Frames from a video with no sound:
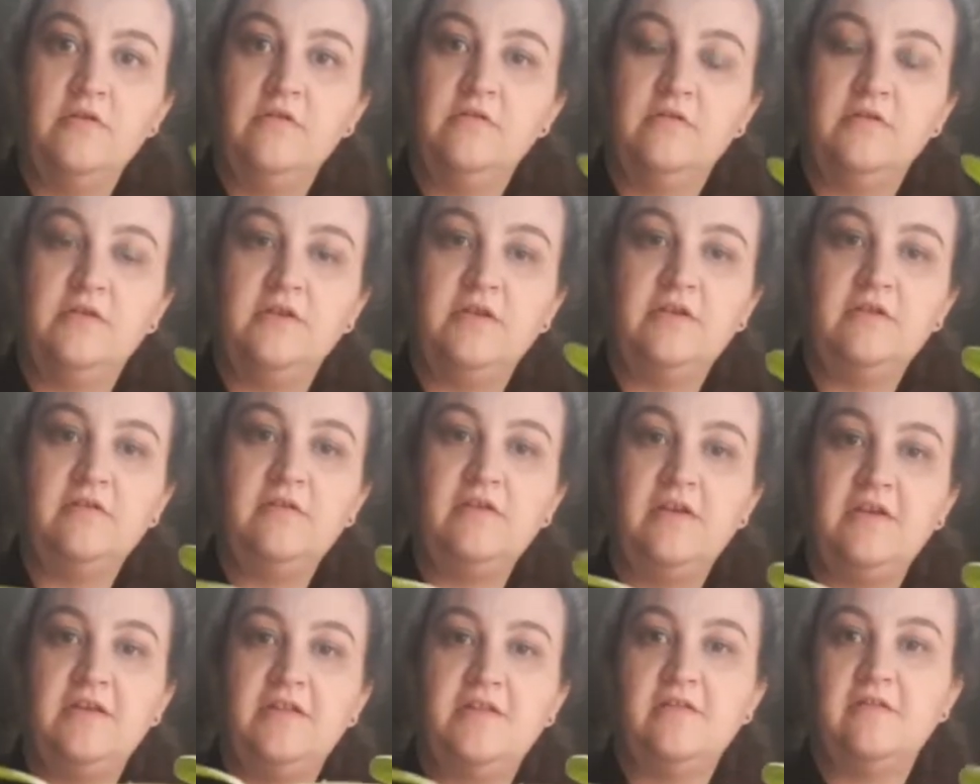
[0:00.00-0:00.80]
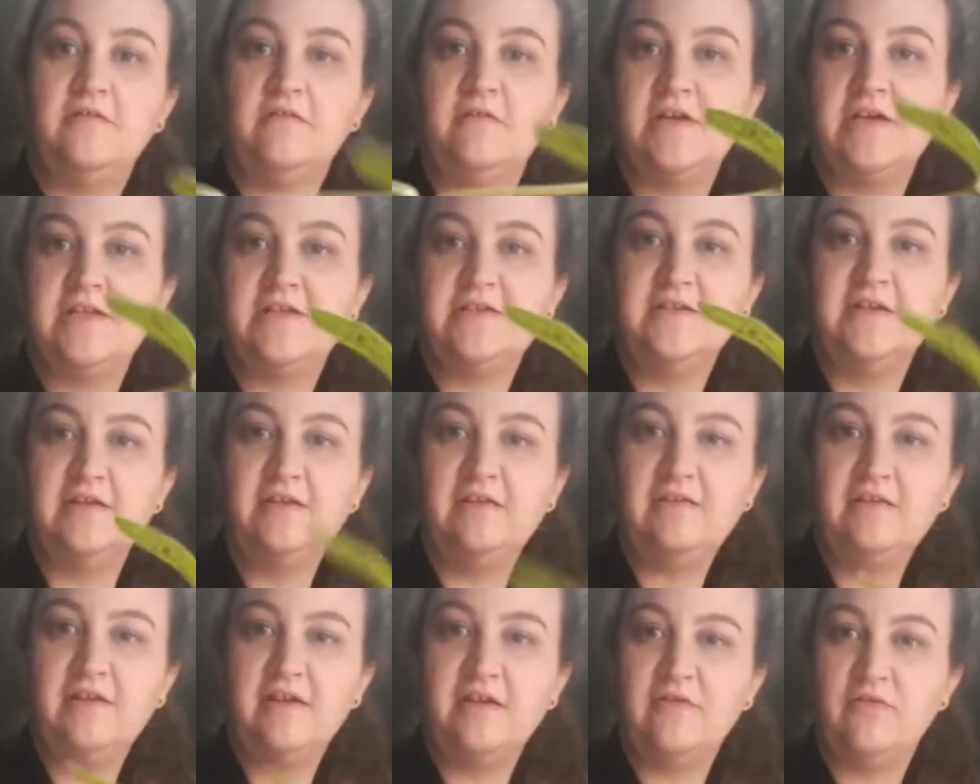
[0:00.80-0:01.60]
nearly
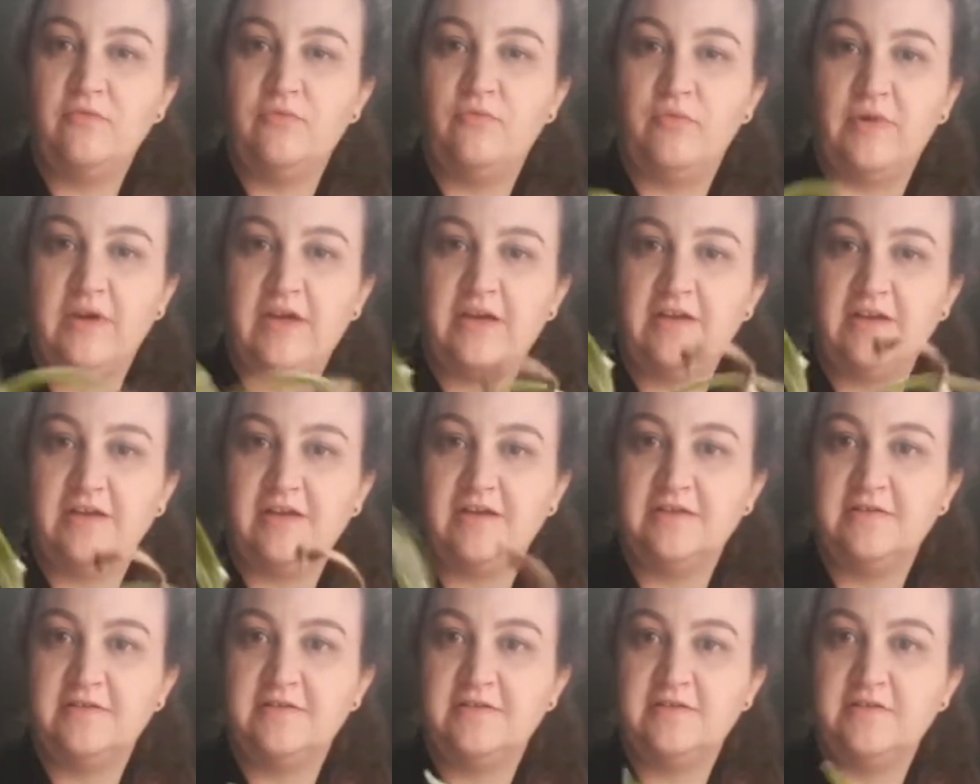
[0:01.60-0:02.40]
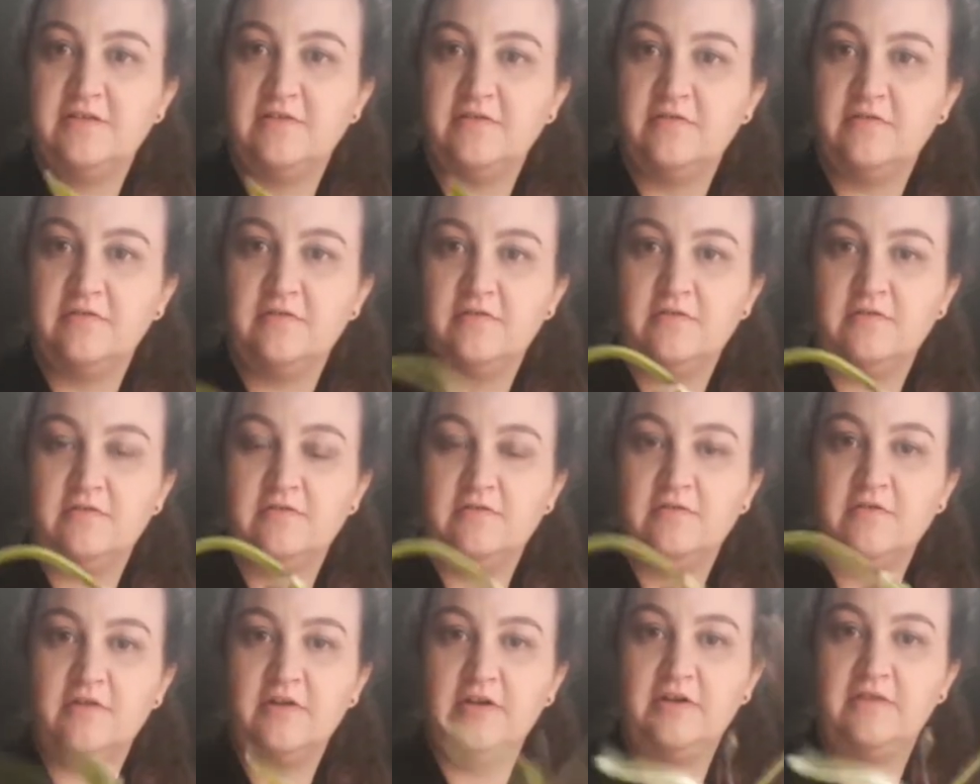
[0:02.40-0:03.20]
like a weed, like it's
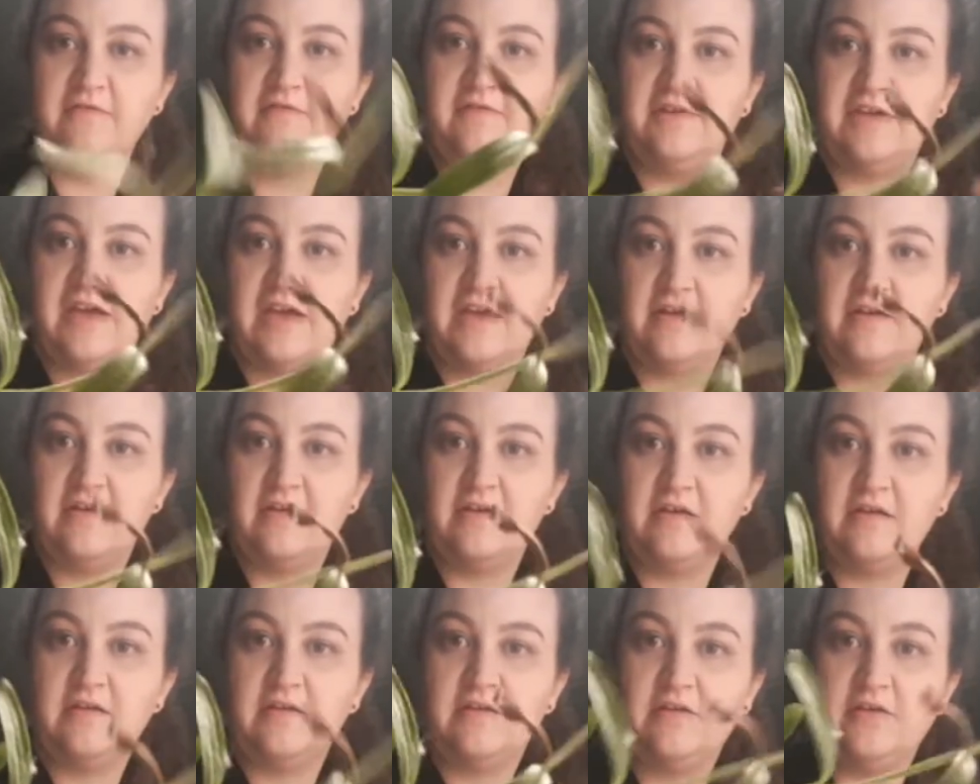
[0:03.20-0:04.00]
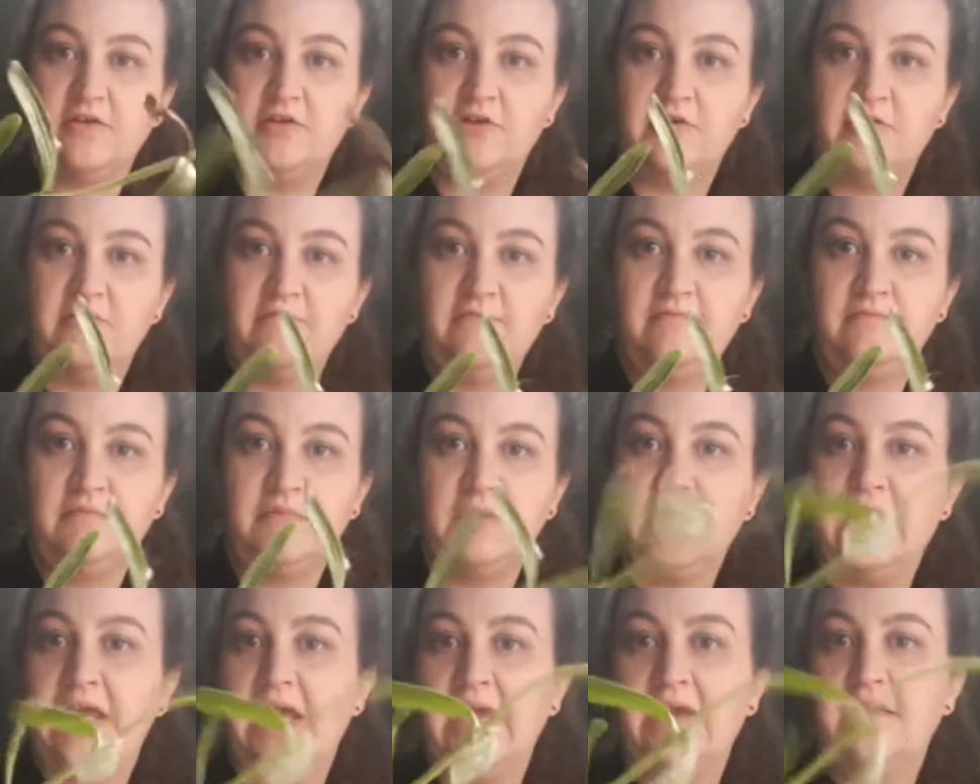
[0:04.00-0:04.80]
kind of
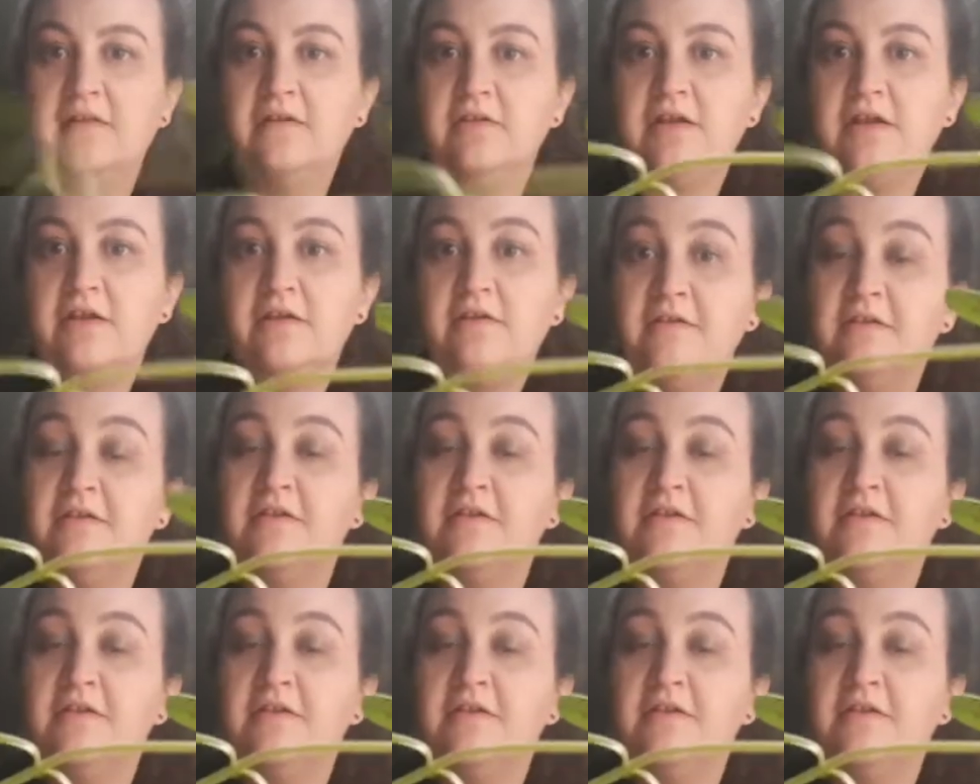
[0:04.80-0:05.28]
gangly.